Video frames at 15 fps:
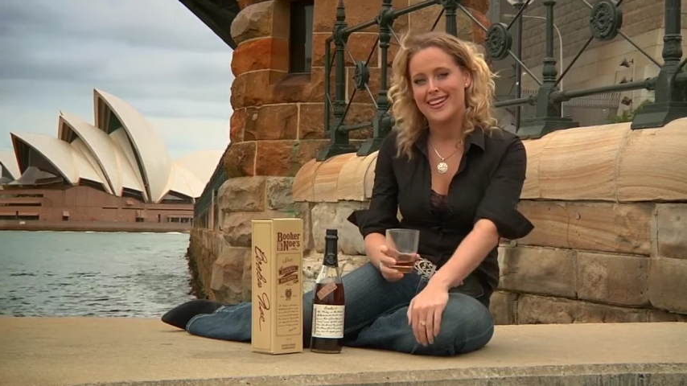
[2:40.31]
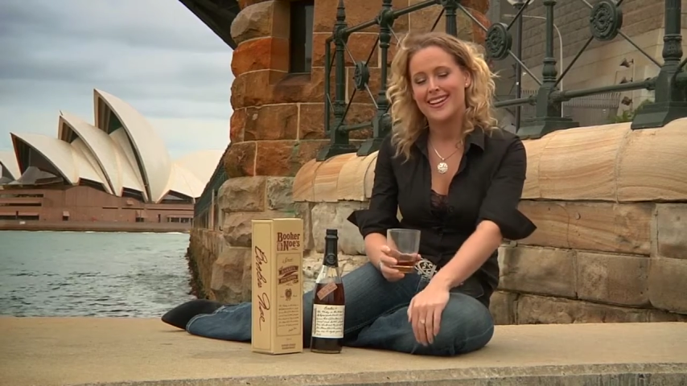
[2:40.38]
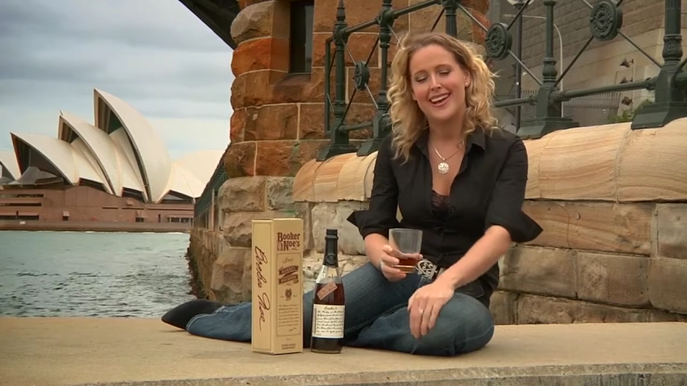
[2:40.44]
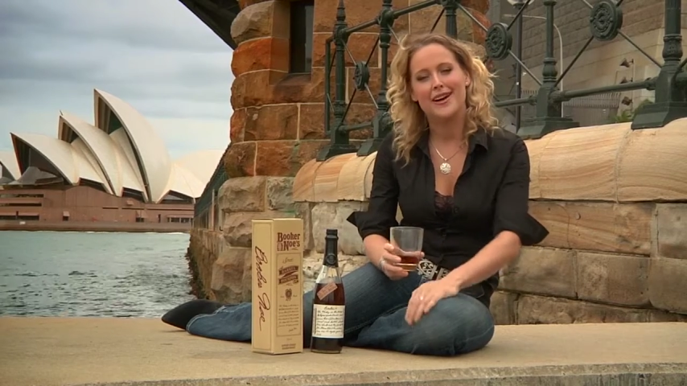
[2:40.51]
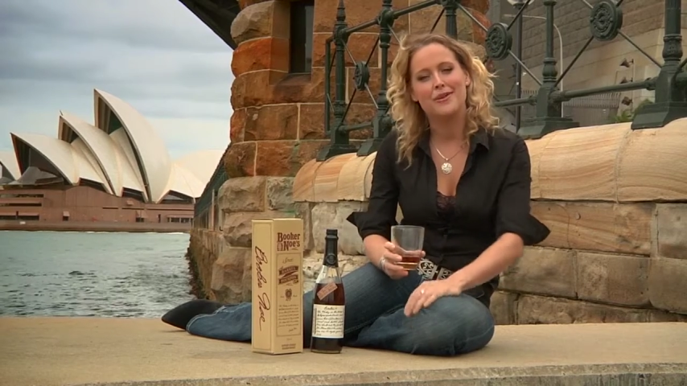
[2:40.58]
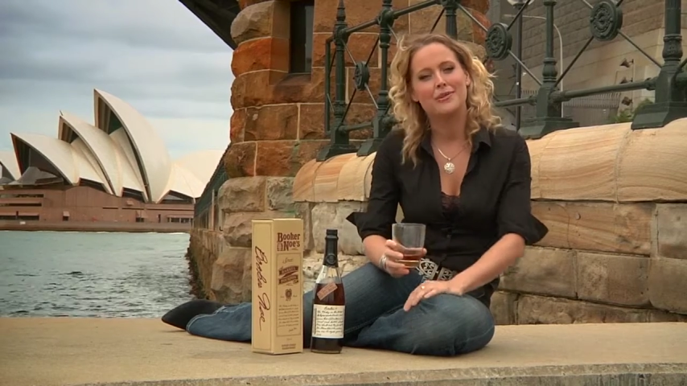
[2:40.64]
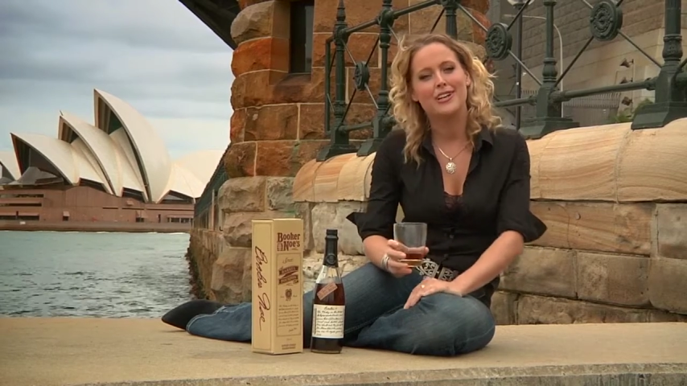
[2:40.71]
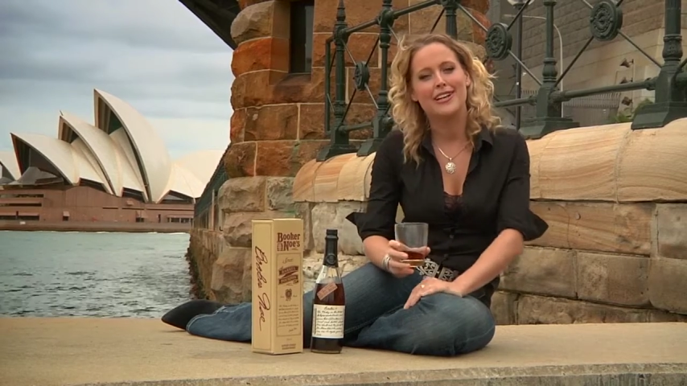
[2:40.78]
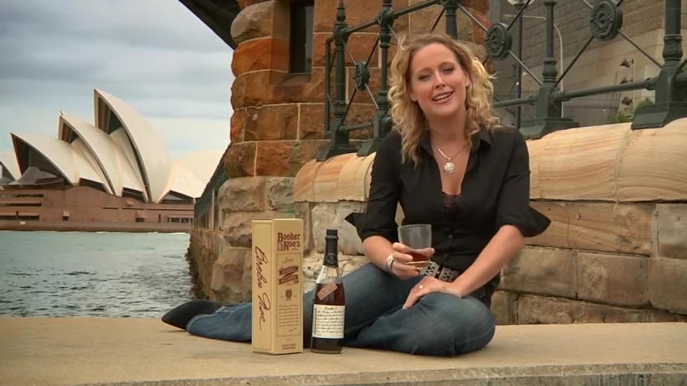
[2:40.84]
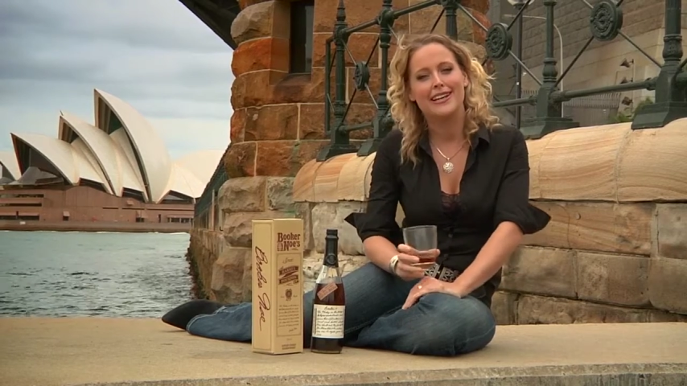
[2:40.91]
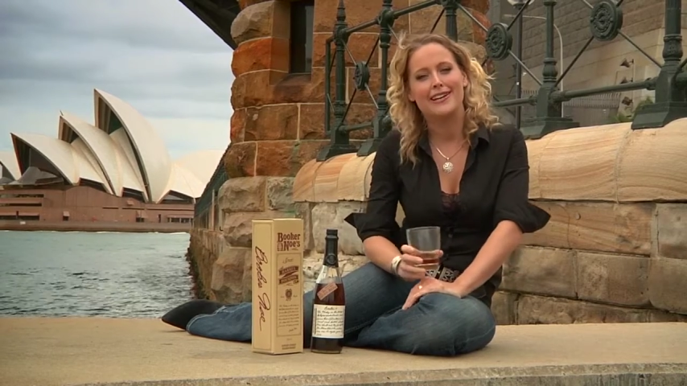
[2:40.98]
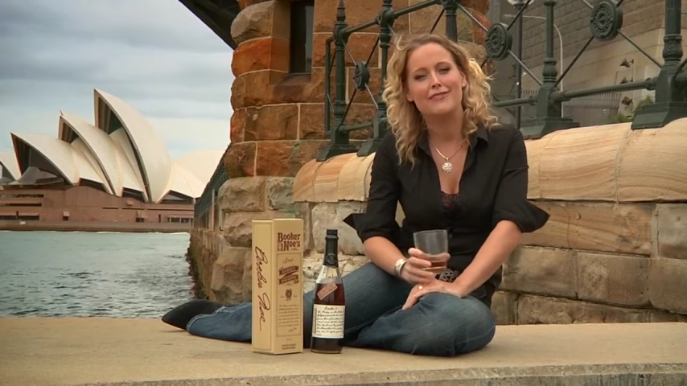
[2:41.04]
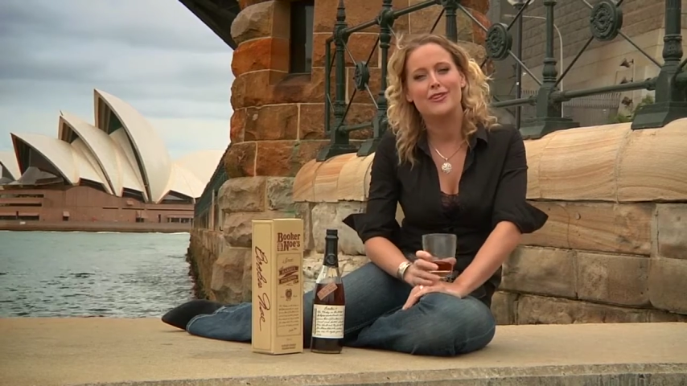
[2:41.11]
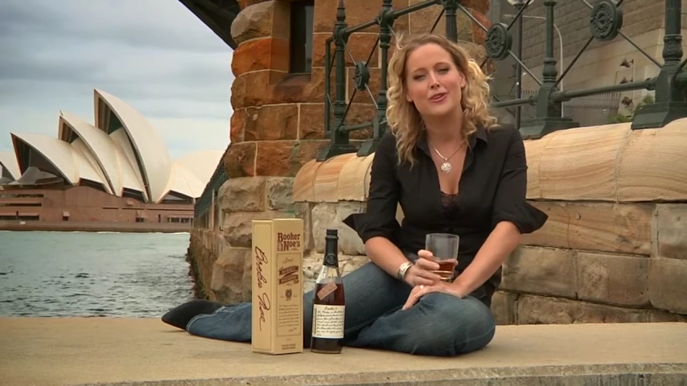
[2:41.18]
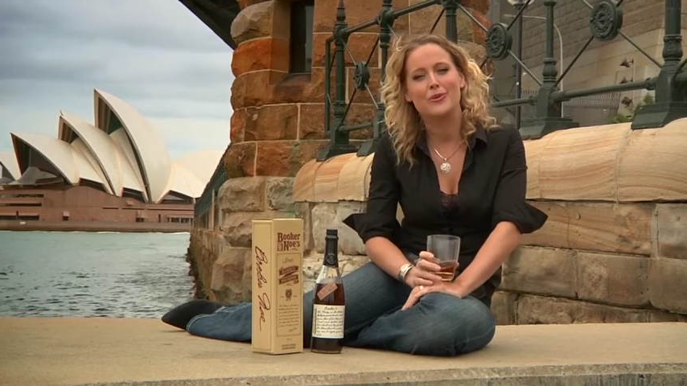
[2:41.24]
Now, I'm going to
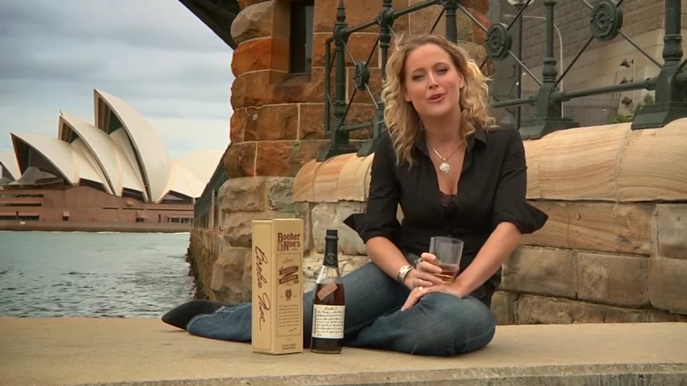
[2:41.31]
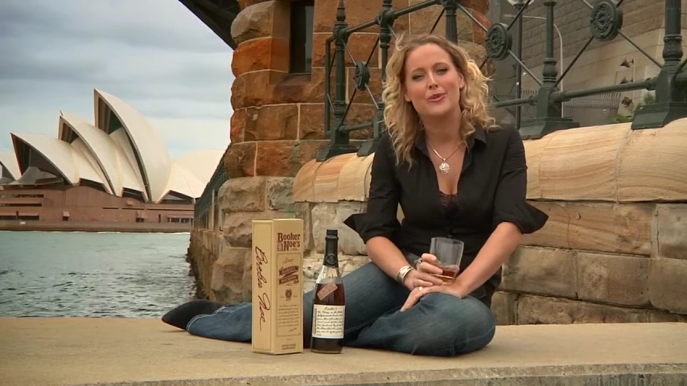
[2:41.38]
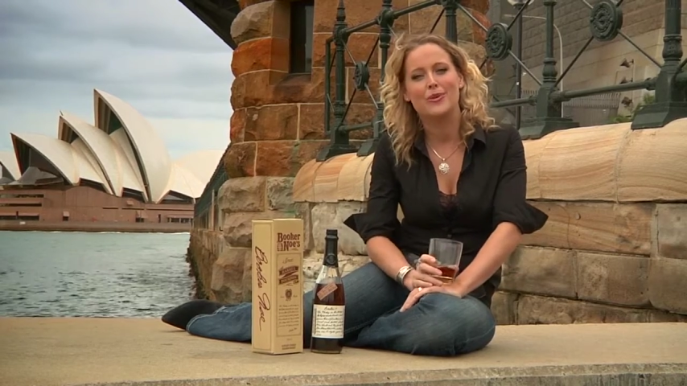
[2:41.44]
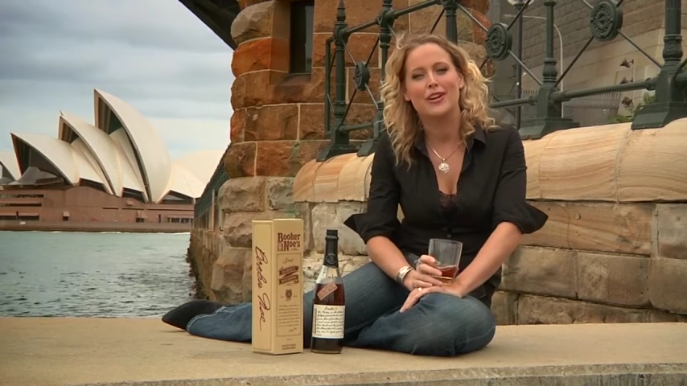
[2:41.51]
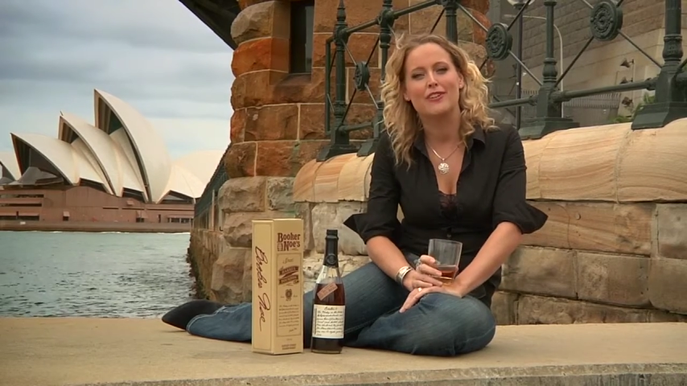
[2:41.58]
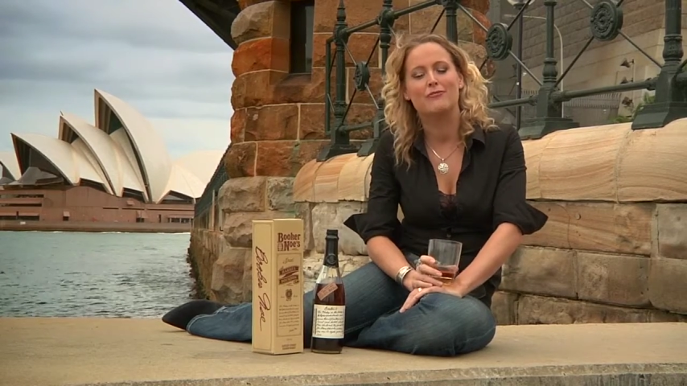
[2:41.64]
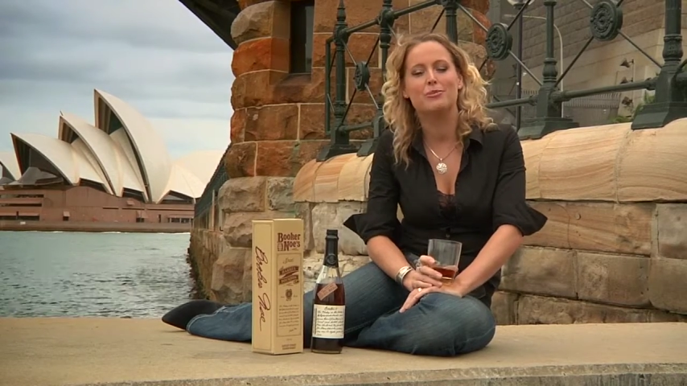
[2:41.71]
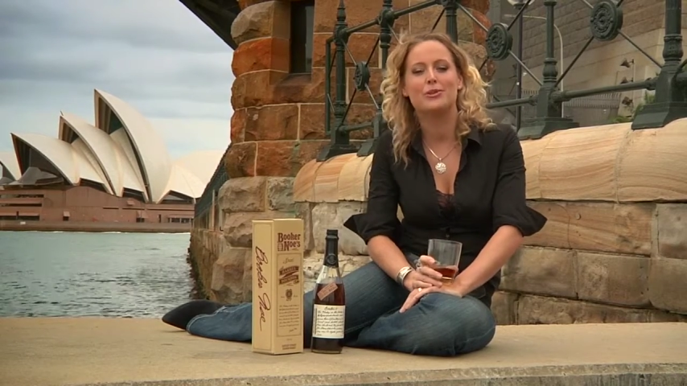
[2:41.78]
leave you with one of